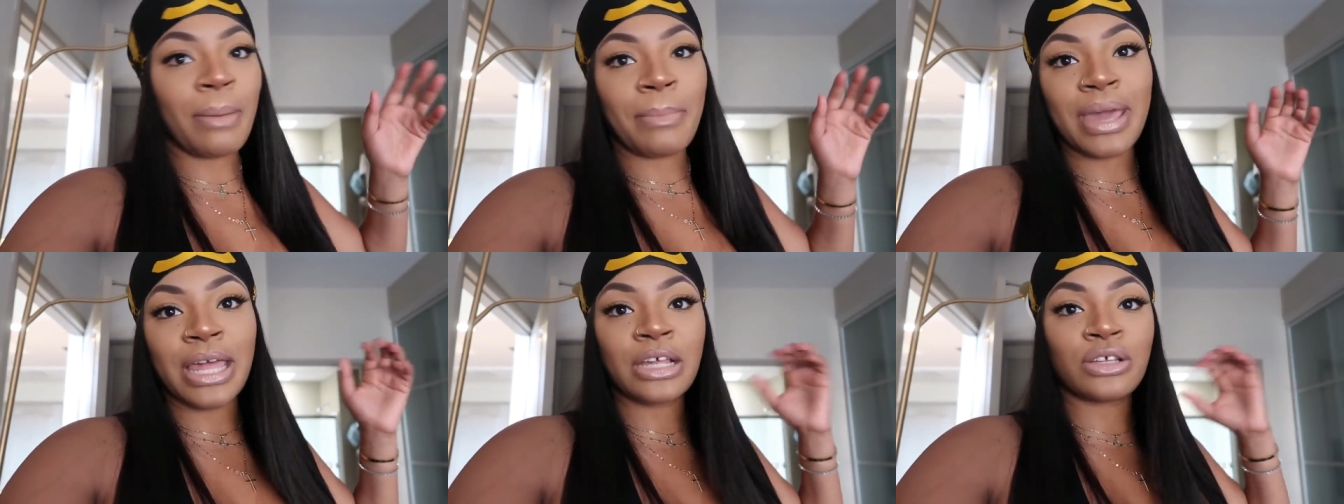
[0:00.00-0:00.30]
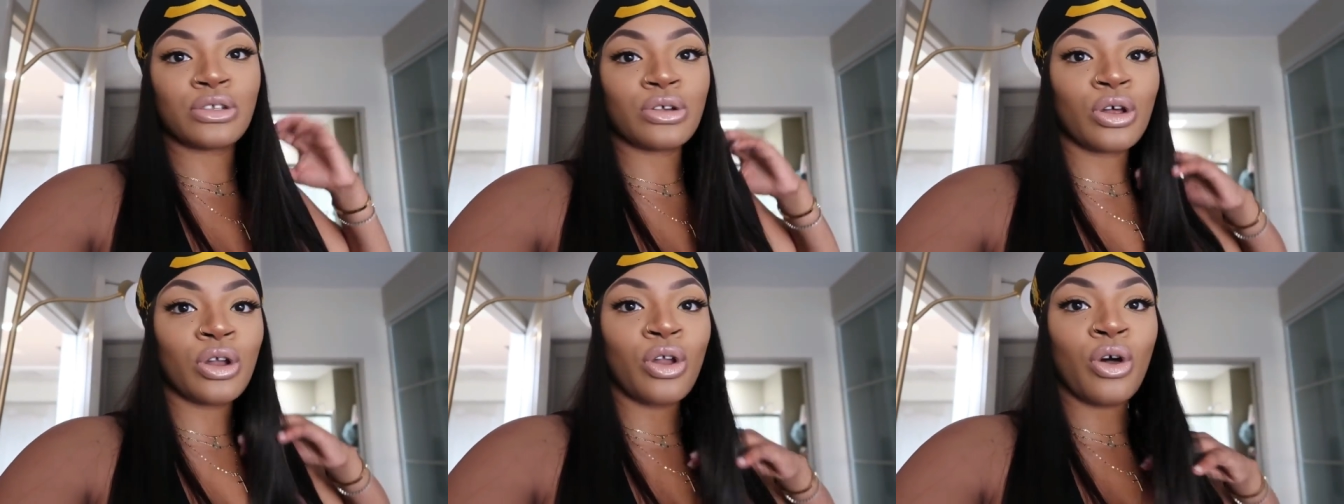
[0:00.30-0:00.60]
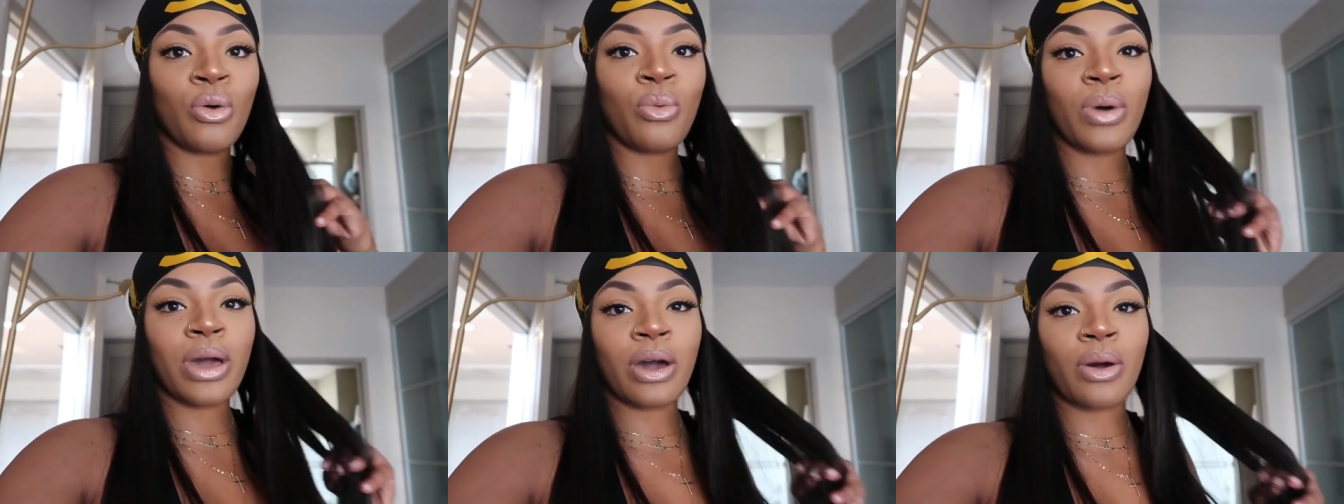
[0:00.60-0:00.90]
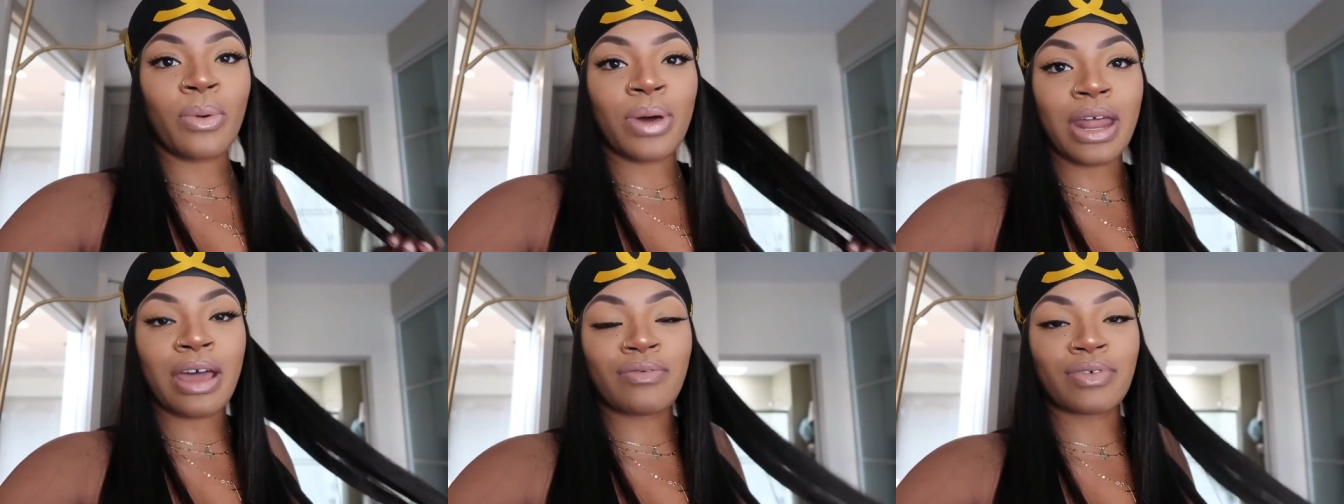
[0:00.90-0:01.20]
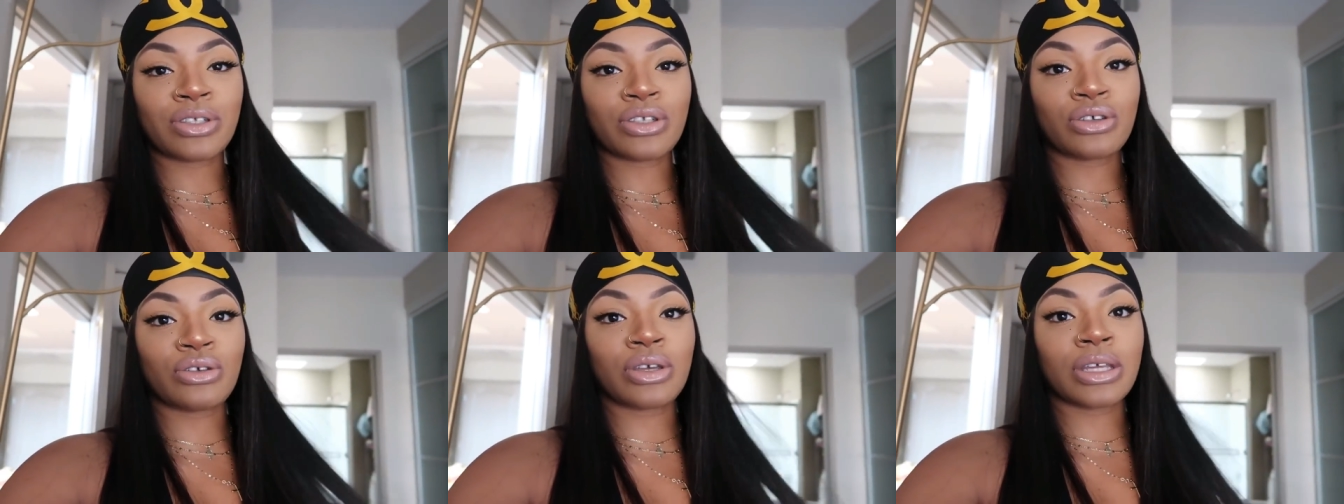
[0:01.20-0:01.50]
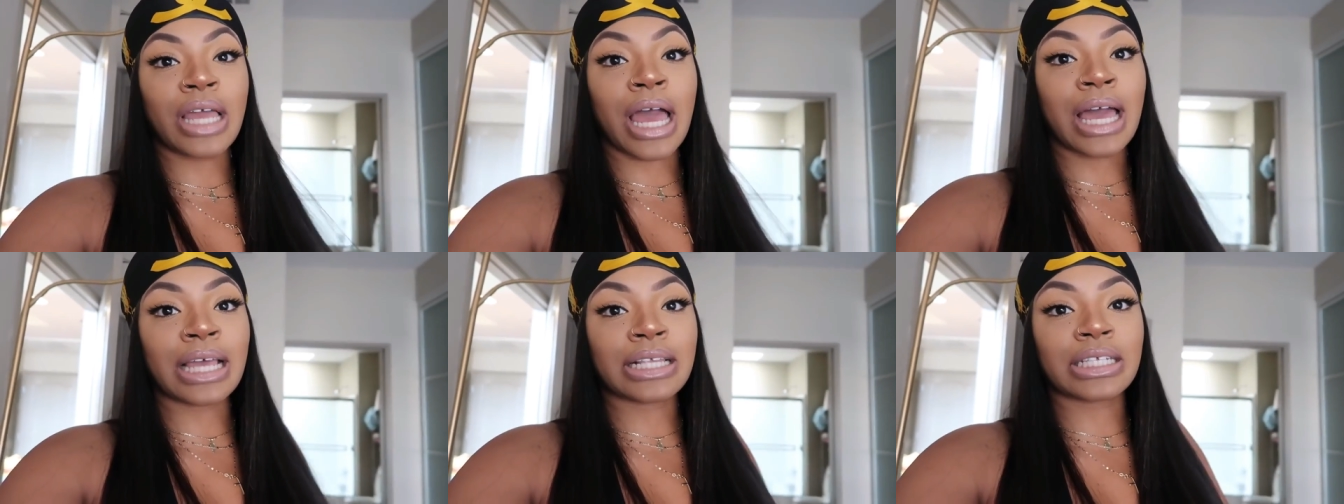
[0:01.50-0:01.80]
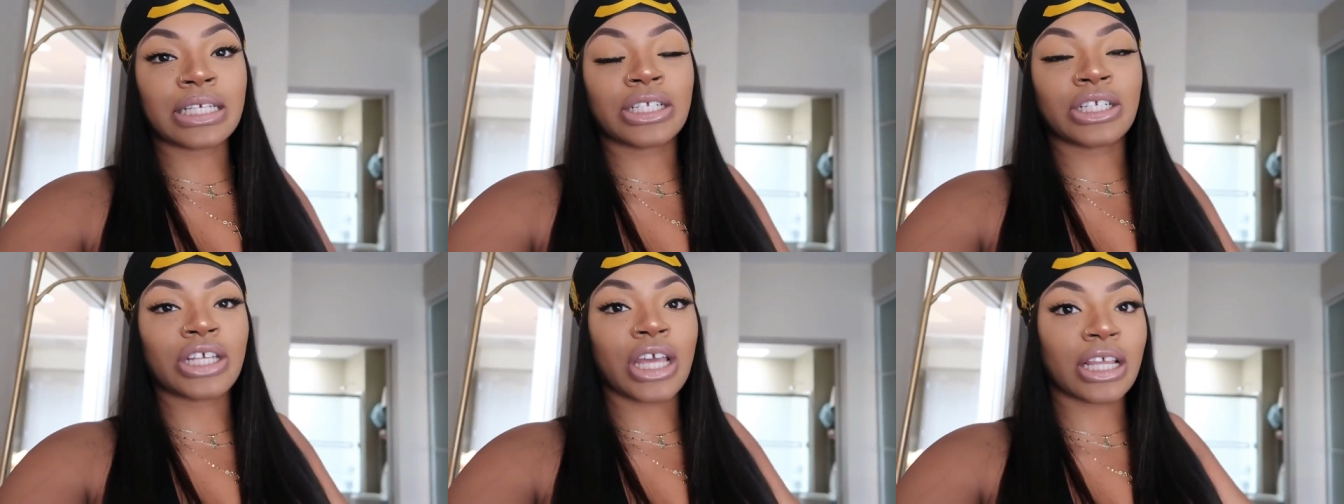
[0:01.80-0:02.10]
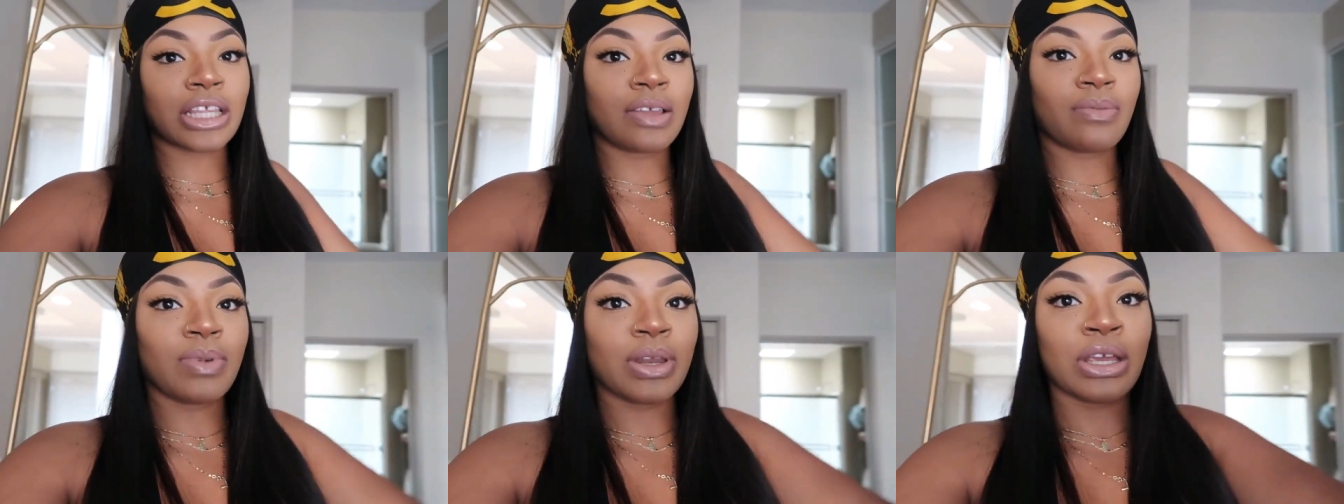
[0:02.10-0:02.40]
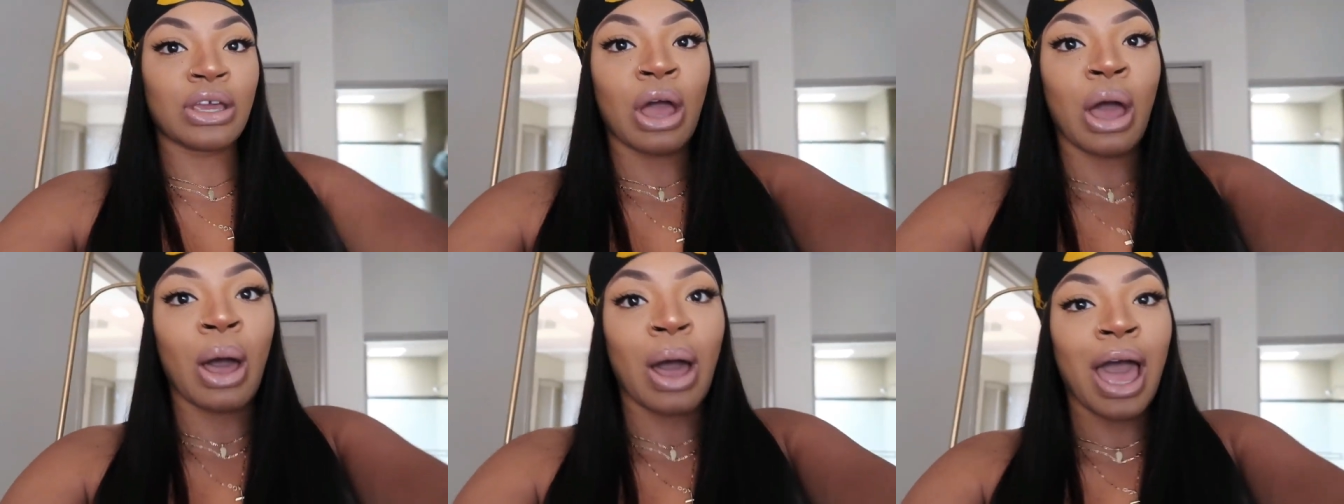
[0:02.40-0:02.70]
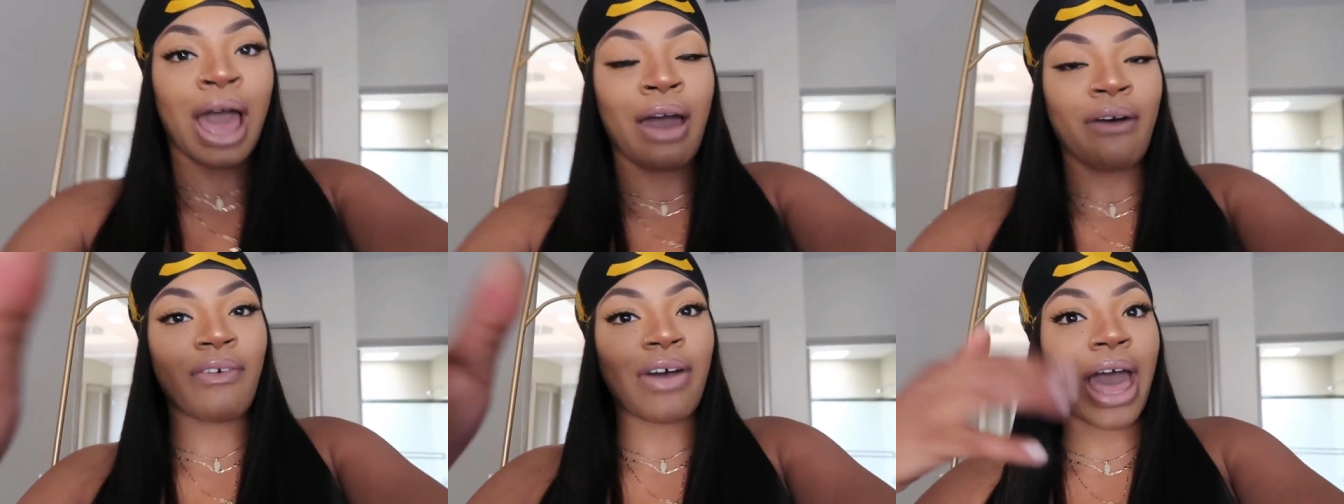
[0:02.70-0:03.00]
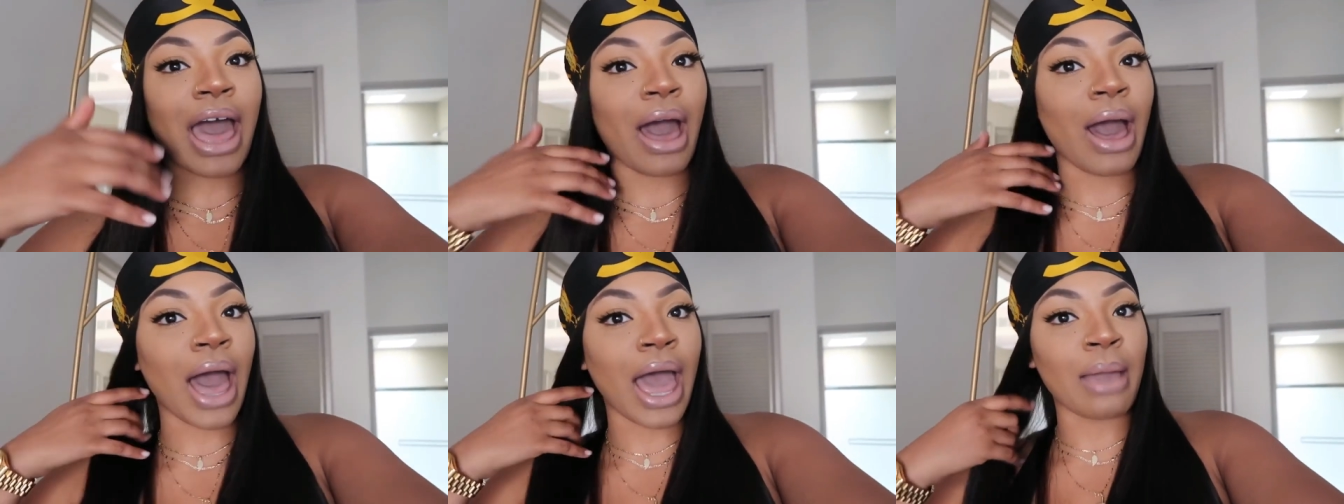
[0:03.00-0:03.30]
I made it into a little wig or whatever so you guys can check the video of how